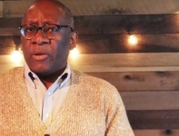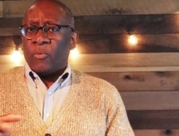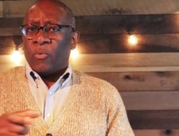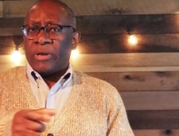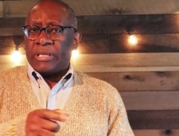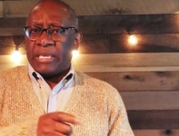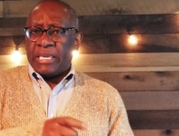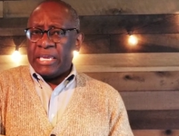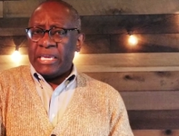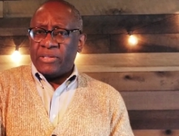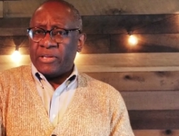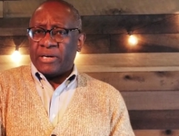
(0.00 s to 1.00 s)
what
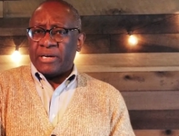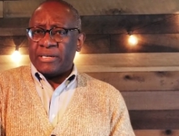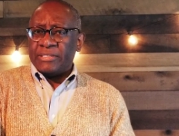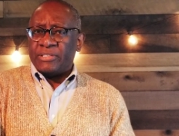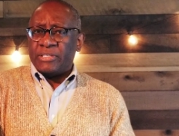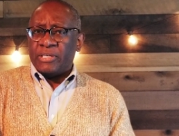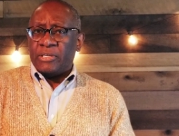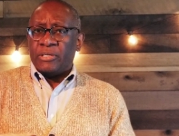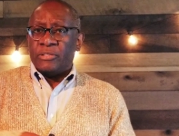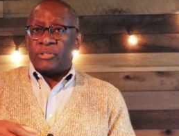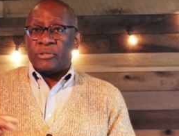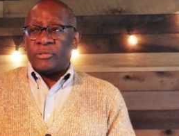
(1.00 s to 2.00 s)
He does
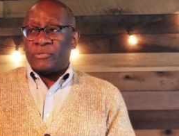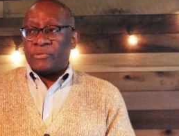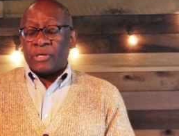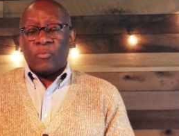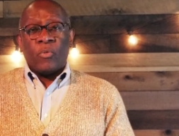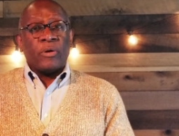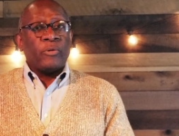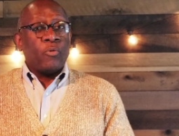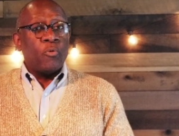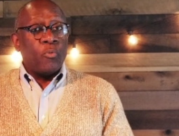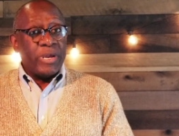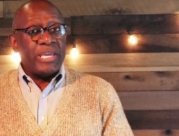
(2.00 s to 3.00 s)
to someone
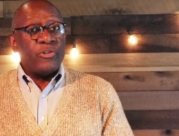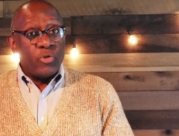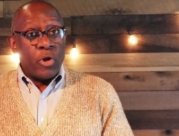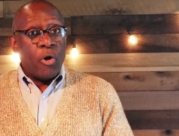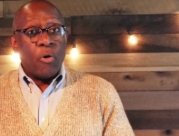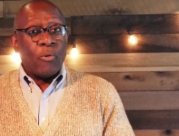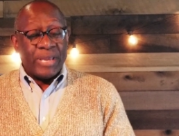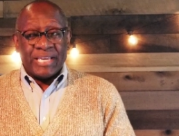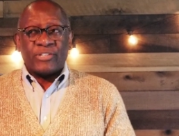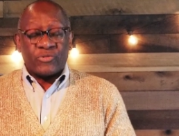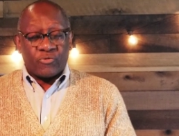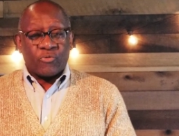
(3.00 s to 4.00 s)
who we know
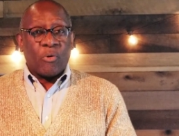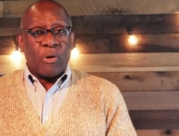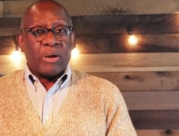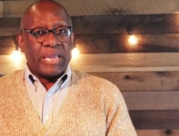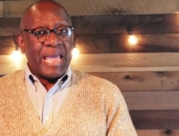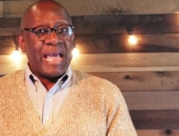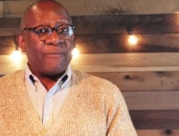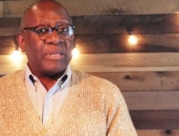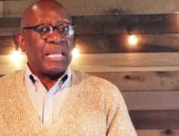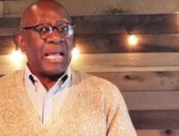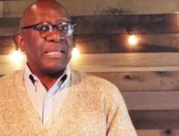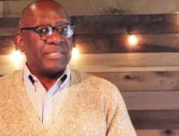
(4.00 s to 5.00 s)
is strong and have a
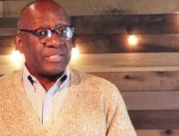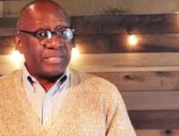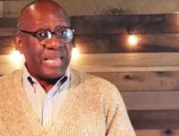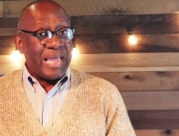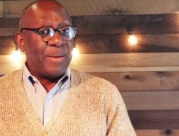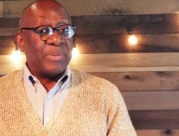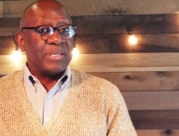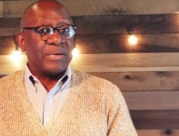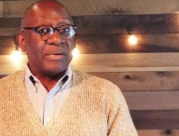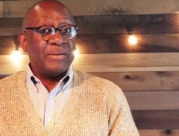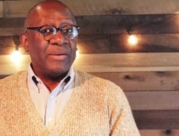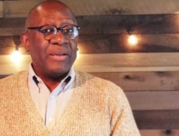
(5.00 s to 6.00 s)
lot of
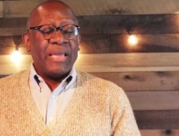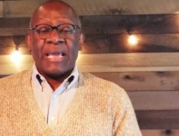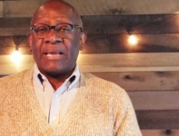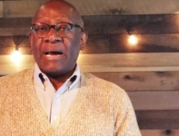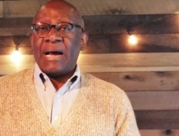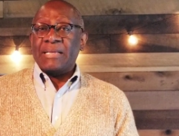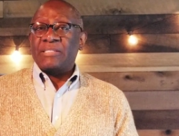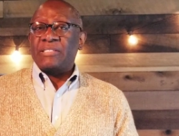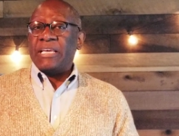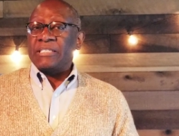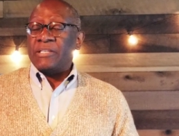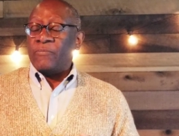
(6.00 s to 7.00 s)
stamina. And God
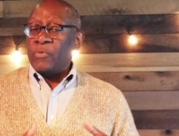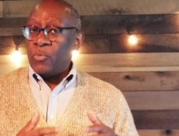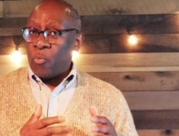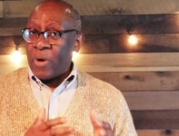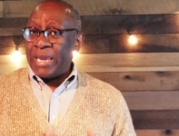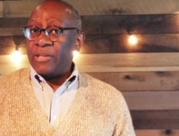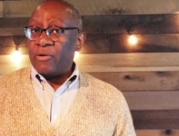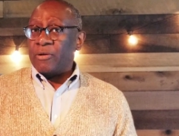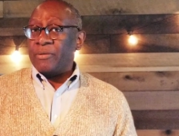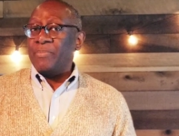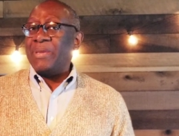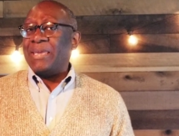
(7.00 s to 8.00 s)
says, if you wait
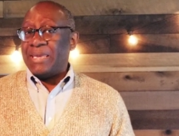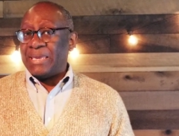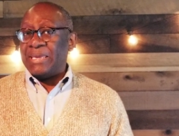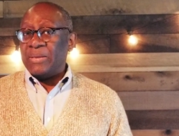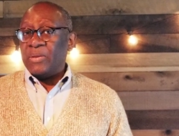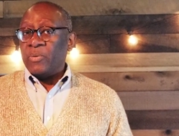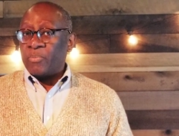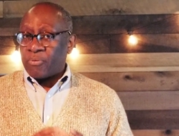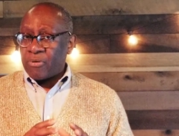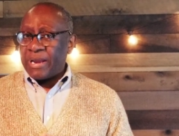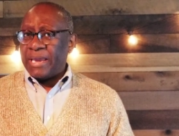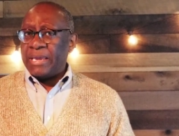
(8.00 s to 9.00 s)
on me,
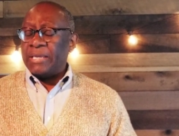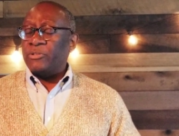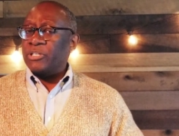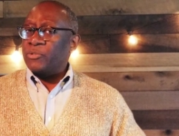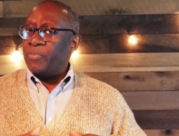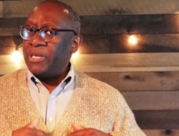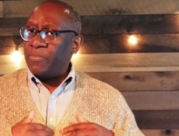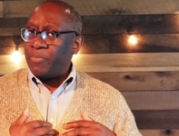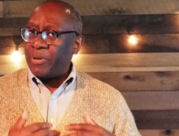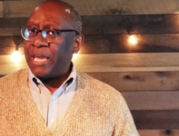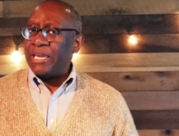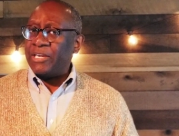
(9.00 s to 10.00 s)
pray and just be
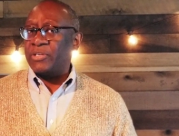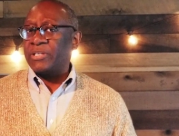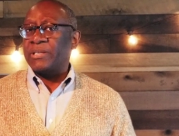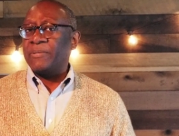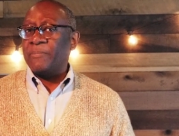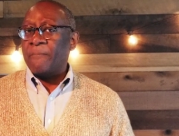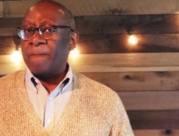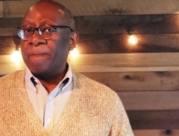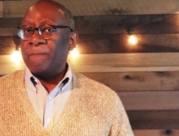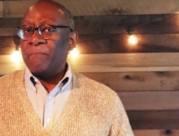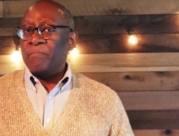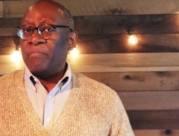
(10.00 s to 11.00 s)
patient,
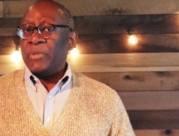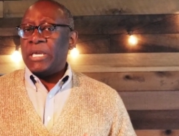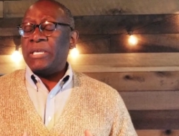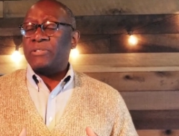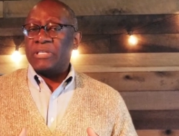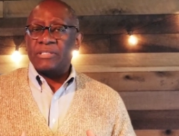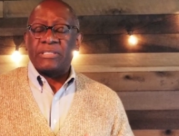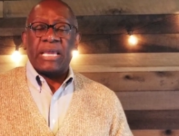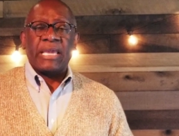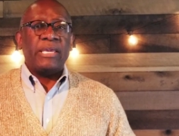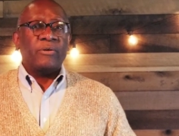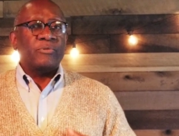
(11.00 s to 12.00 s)
He says
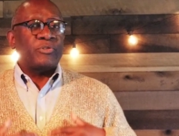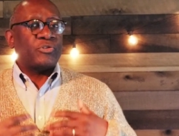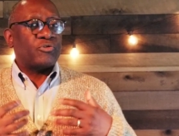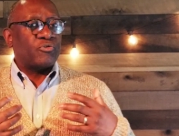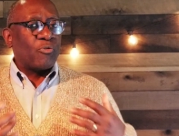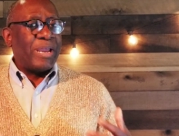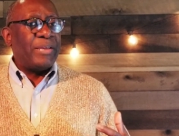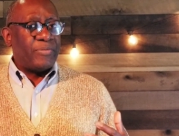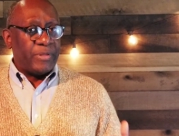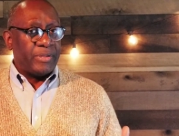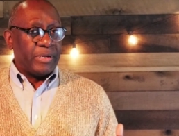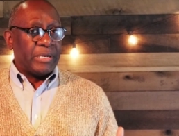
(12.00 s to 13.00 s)
that He'll
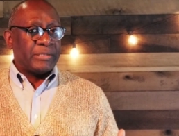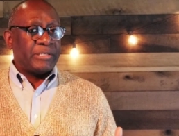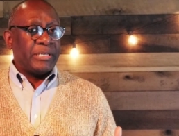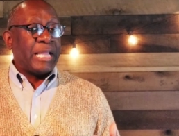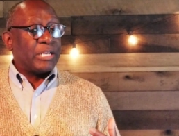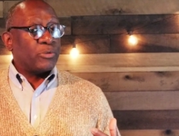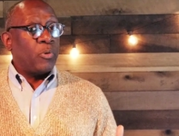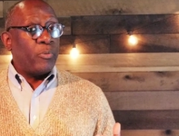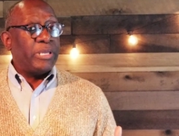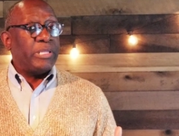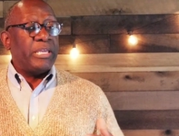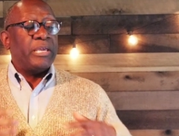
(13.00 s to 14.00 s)
strengthen us, and that's what
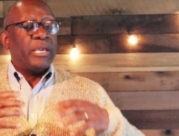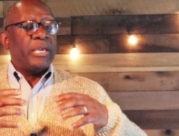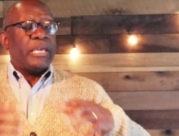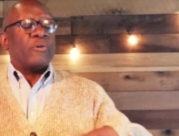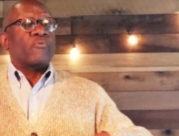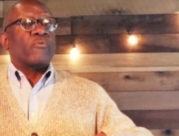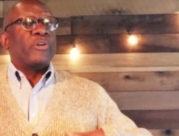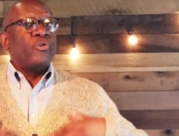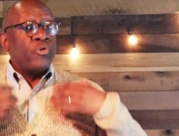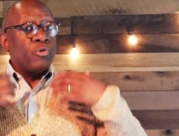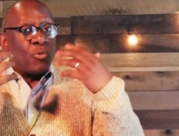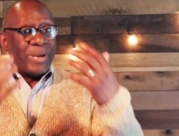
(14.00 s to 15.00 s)
we need. He'll
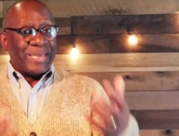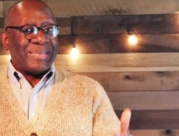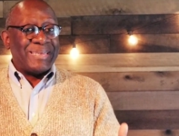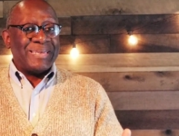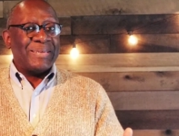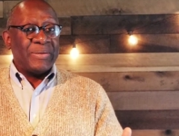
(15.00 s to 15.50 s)
renew it.